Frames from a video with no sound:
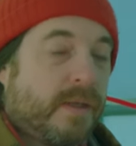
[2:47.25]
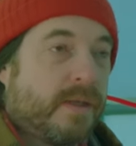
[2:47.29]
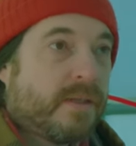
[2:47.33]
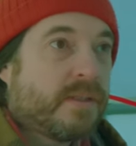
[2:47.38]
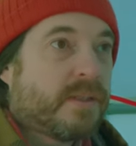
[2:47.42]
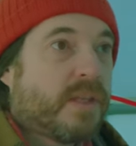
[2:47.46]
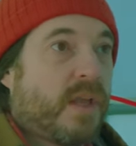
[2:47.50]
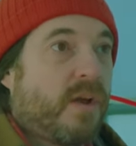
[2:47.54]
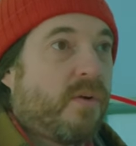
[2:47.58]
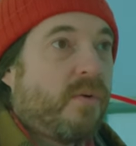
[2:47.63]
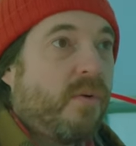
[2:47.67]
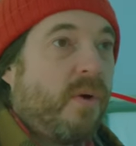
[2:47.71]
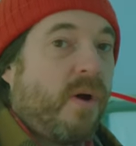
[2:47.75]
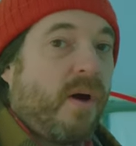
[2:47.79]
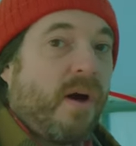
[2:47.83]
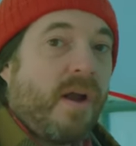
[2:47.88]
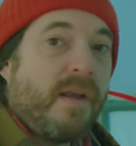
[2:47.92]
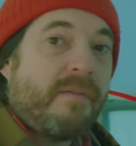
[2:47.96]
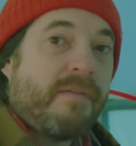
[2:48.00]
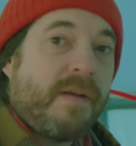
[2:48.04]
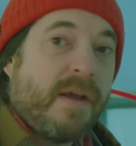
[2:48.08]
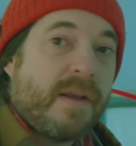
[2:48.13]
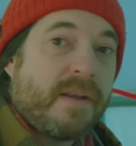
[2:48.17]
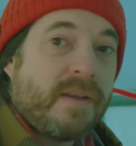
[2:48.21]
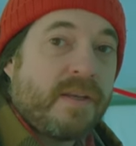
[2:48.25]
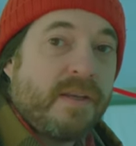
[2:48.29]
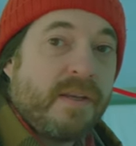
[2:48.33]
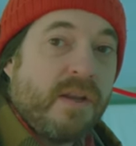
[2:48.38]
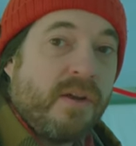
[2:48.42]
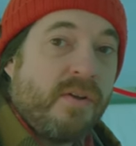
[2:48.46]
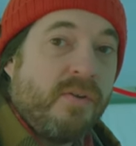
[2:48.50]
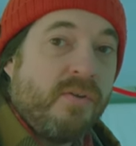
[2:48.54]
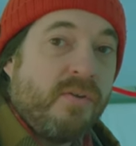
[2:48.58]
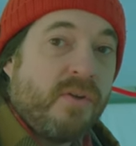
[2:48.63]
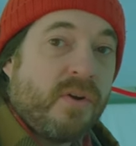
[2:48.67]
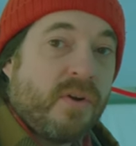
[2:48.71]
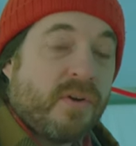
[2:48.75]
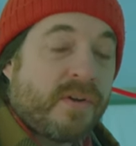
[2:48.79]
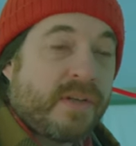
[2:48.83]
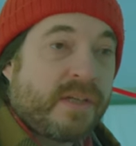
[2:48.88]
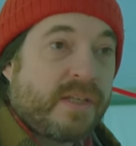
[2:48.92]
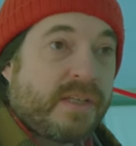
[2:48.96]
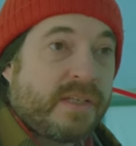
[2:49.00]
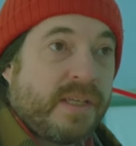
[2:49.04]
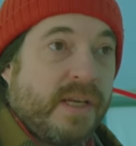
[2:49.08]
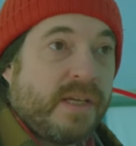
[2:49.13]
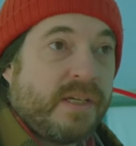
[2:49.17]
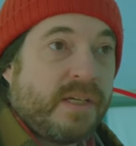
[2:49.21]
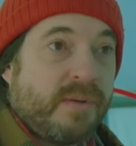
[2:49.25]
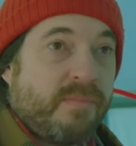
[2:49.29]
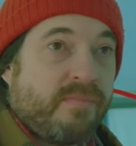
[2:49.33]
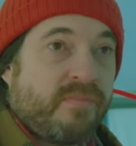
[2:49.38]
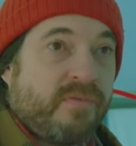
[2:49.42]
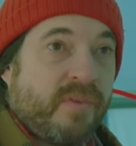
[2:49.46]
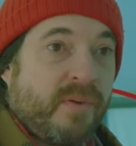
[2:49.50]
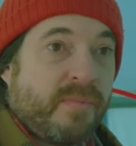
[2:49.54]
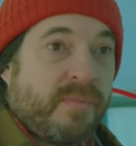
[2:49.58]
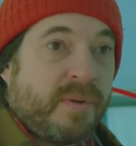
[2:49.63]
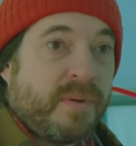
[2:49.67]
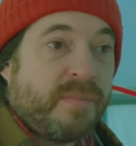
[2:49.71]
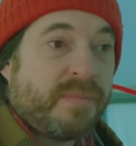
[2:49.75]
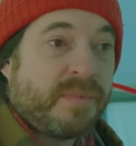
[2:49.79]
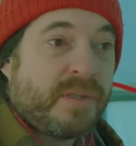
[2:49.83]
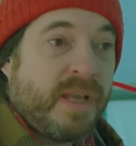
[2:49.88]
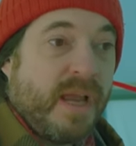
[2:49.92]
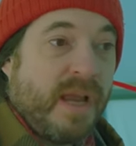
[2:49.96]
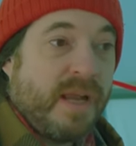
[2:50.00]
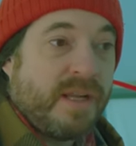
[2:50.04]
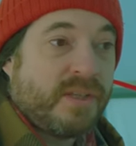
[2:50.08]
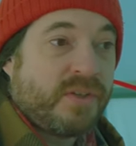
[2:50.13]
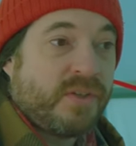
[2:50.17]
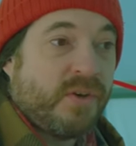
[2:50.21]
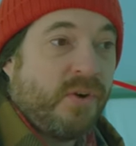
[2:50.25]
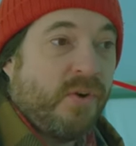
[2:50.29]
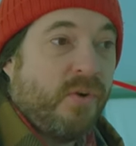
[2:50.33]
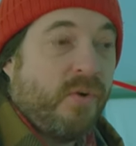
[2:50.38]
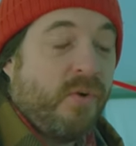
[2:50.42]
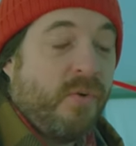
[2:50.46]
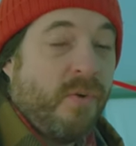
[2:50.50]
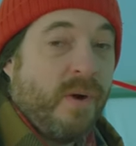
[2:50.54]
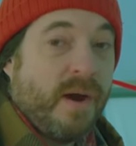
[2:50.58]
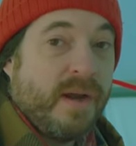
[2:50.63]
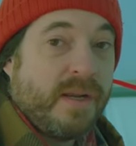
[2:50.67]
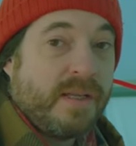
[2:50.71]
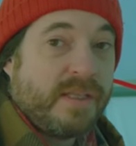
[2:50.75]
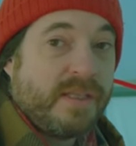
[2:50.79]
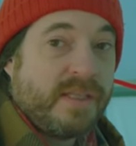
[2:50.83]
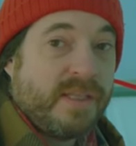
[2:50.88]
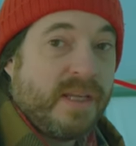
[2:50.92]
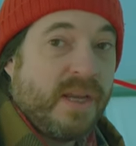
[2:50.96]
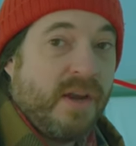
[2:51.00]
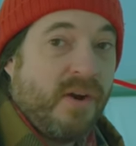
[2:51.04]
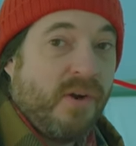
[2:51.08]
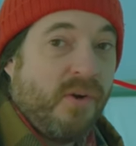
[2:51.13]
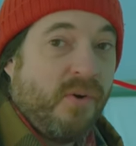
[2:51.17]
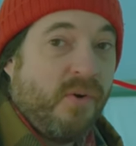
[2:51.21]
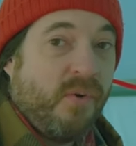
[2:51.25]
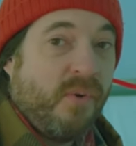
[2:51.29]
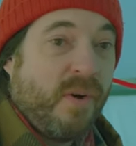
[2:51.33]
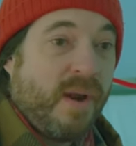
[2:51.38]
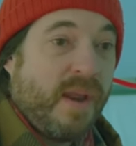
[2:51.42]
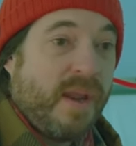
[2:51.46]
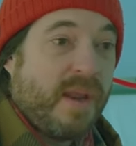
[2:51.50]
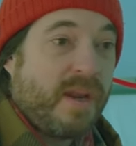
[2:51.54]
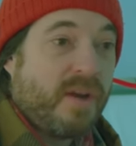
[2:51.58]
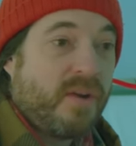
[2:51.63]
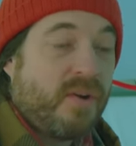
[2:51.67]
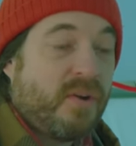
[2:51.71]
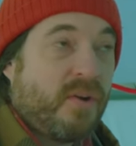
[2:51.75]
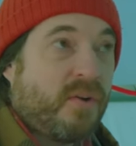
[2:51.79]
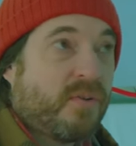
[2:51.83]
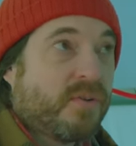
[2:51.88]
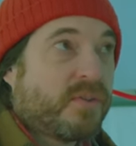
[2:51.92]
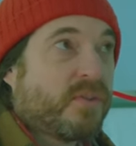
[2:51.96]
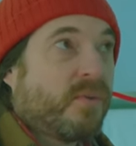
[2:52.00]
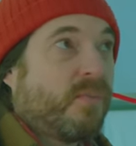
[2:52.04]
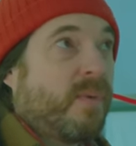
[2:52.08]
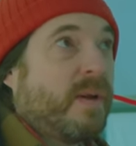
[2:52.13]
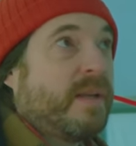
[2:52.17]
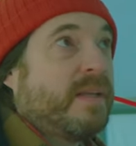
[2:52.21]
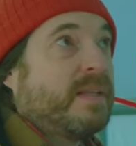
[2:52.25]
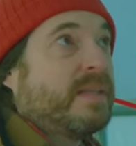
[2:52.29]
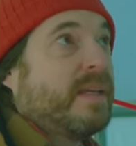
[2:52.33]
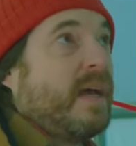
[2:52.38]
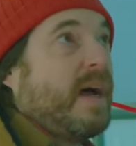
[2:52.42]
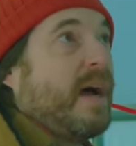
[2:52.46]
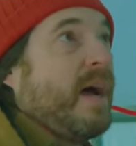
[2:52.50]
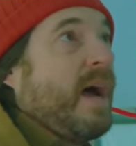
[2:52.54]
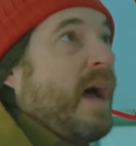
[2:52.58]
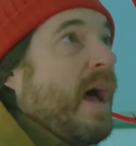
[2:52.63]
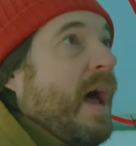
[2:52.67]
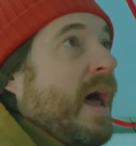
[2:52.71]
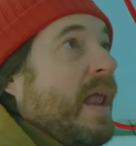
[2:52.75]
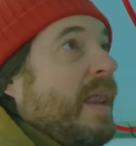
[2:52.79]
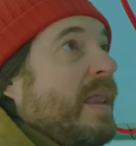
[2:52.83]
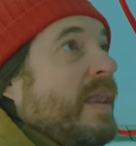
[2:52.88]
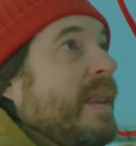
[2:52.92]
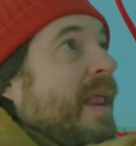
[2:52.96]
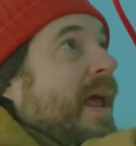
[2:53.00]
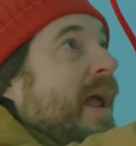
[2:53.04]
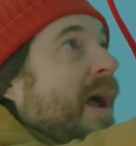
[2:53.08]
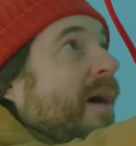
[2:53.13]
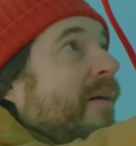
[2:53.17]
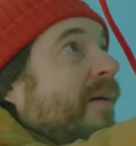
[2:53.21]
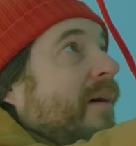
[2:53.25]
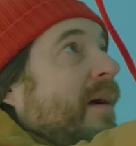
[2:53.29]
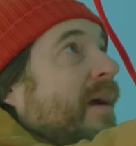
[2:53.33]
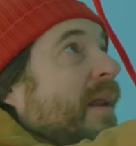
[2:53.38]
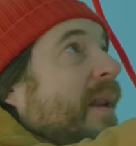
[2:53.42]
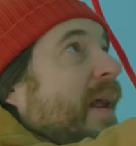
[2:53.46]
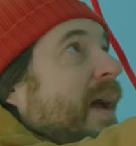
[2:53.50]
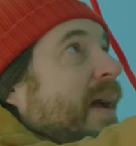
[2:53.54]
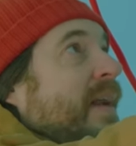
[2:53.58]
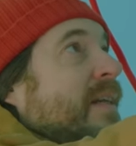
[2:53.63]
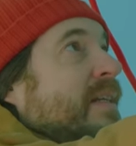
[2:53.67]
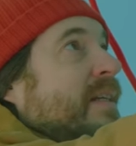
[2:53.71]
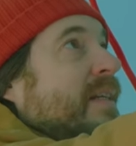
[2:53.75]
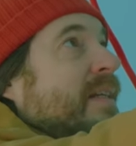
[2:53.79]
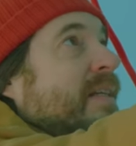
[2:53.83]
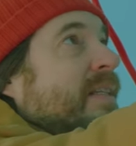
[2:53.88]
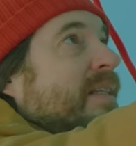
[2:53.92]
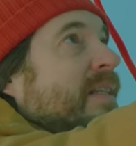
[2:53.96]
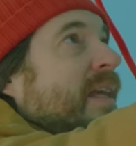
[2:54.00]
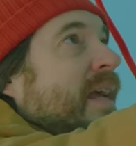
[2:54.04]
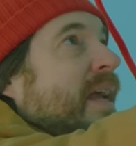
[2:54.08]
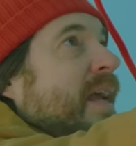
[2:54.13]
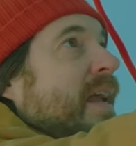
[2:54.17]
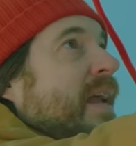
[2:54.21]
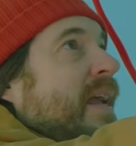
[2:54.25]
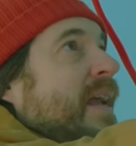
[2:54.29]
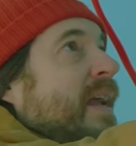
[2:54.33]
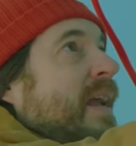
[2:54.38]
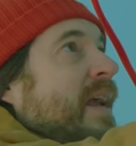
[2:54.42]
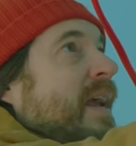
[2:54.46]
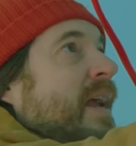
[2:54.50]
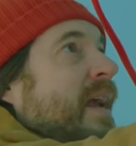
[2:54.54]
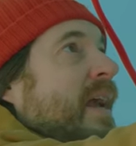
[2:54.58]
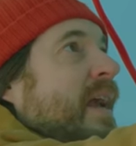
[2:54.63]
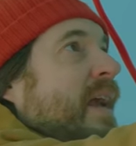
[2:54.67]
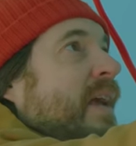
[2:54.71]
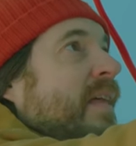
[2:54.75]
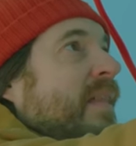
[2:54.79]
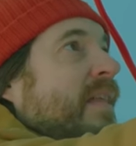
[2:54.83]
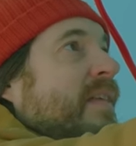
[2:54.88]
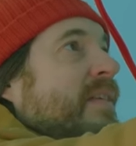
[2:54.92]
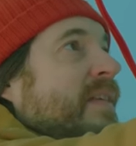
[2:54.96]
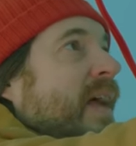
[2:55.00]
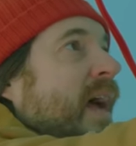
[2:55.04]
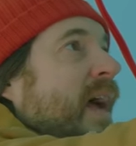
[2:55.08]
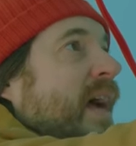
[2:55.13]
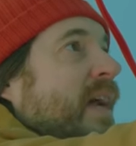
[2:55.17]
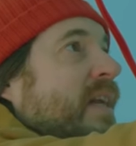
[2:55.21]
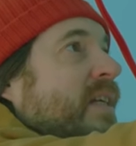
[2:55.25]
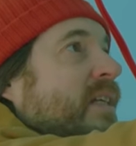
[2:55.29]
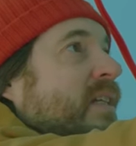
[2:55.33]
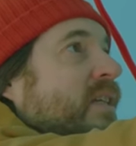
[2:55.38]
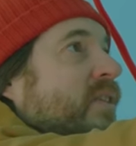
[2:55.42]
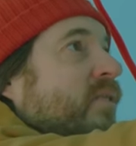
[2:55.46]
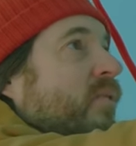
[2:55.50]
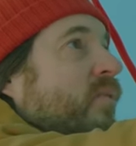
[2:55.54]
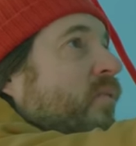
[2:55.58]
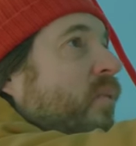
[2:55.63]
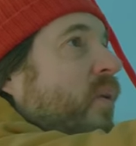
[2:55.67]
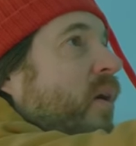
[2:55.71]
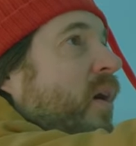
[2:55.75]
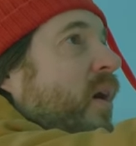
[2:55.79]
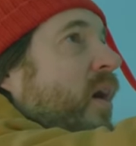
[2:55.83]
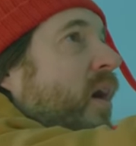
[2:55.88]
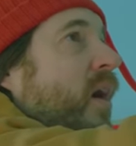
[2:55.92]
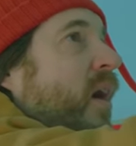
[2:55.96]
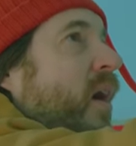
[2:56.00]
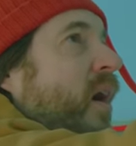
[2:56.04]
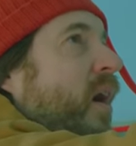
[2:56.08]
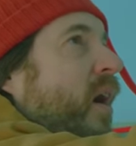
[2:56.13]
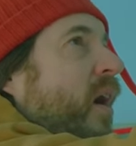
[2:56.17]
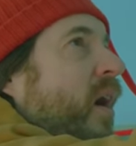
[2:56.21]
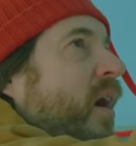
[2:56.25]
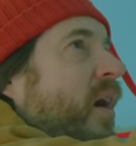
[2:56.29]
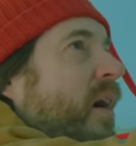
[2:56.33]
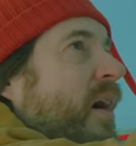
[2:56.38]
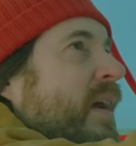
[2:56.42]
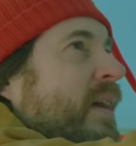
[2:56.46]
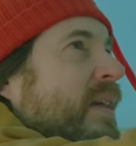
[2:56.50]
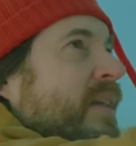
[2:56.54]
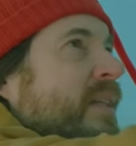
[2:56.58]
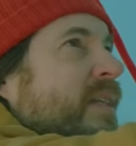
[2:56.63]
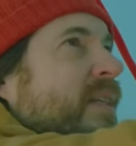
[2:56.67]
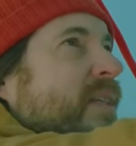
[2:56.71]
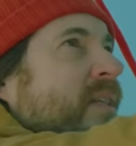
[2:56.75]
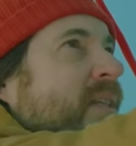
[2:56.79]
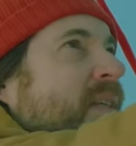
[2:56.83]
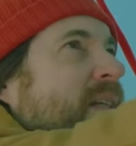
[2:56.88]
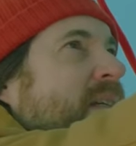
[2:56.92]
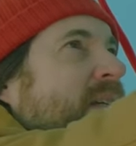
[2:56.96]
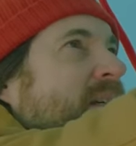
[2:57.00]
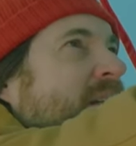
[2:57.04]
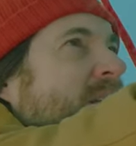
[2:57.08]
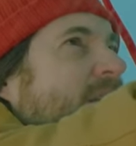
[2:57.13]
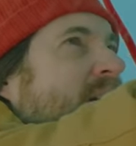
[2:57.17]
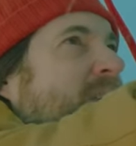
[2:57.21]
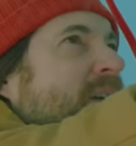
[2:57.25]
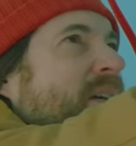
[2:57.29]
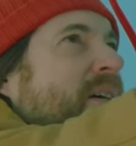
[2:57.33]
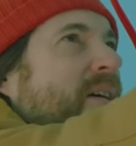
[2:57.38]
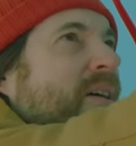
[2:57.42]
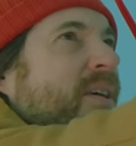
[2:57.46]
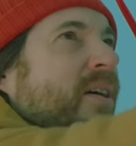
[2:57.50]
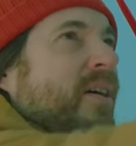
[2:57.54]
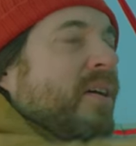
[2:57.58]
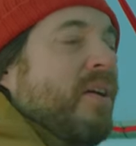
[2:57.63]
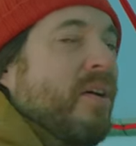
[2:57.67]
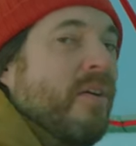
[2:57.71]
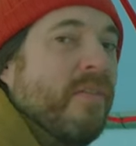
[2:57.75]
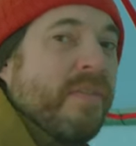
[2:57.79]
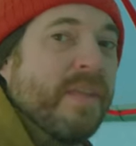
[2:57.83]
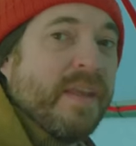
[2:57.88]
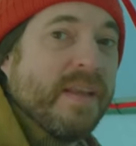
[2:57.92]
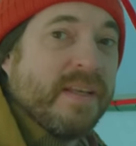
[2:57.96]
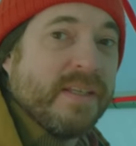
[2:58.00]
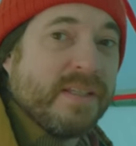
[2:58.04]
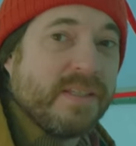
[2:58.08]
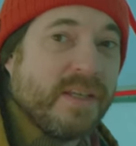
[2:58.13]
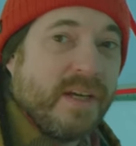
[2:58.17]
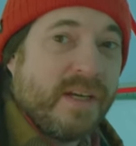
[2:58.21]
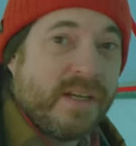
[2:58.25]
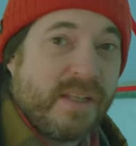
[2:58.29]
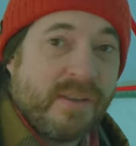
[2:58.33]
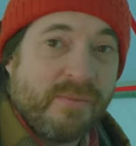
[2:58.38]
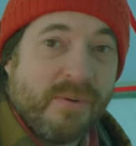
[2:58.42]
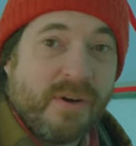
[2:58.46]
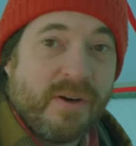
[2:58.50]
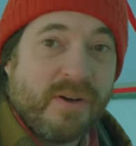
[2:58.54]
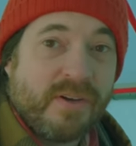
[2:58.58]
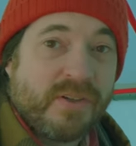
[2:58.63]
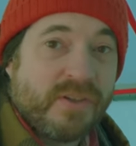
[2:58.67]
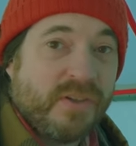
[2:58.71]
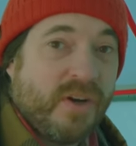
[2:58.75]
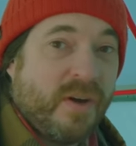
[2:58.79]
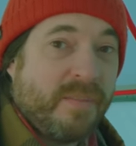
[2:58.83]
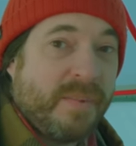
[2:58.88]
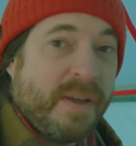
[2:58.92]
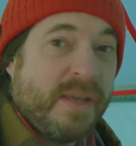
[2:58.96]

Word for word: So I've had no condensation problems at all until it got to winter, and now I can actually see there's actual ice on the inside of the workshop.